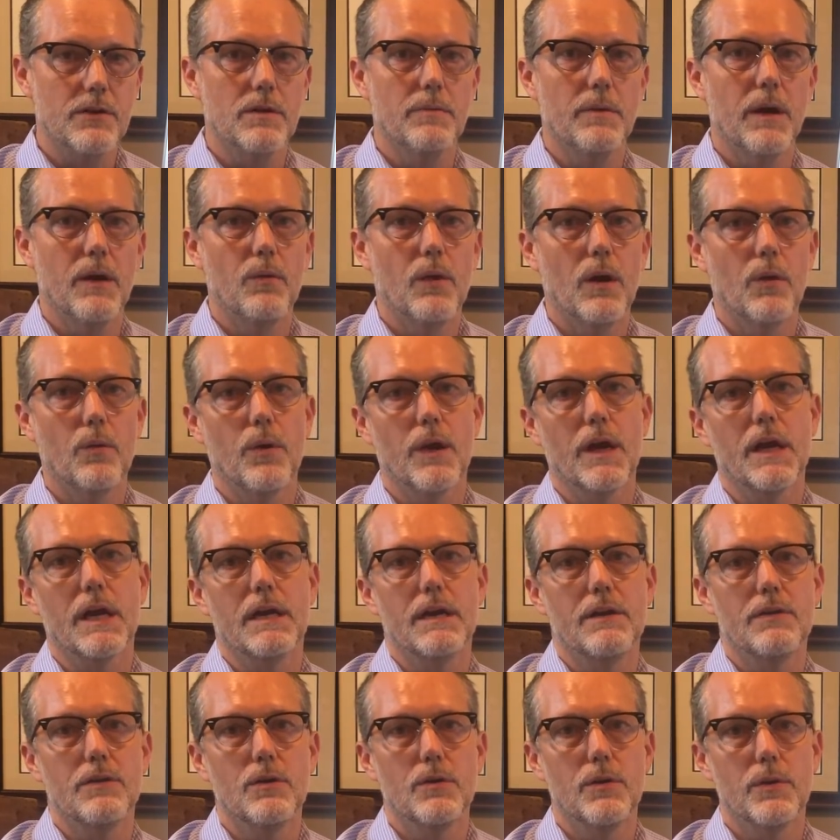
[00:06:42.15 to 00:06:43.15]
about what we're going
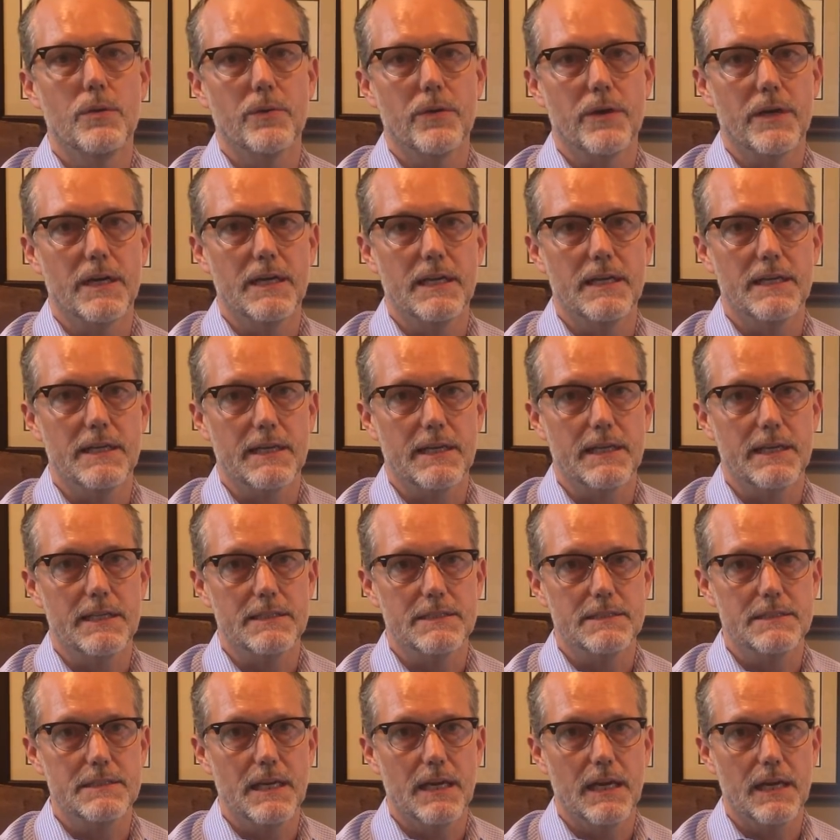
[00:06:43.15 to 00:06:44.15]
to do when we're going to get
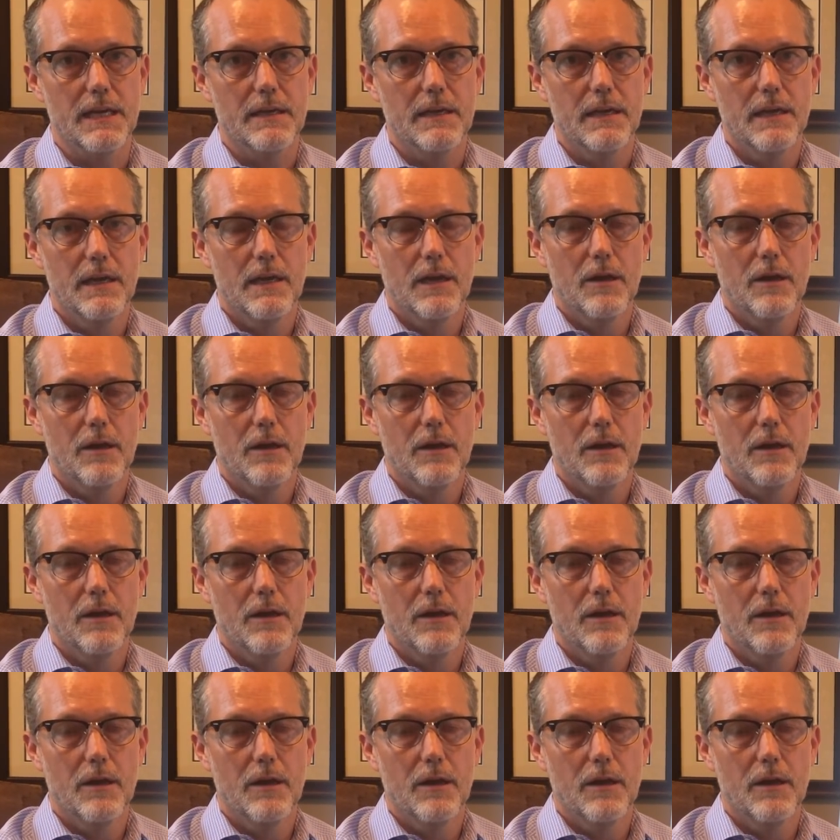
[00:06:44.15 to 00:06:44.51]
sick,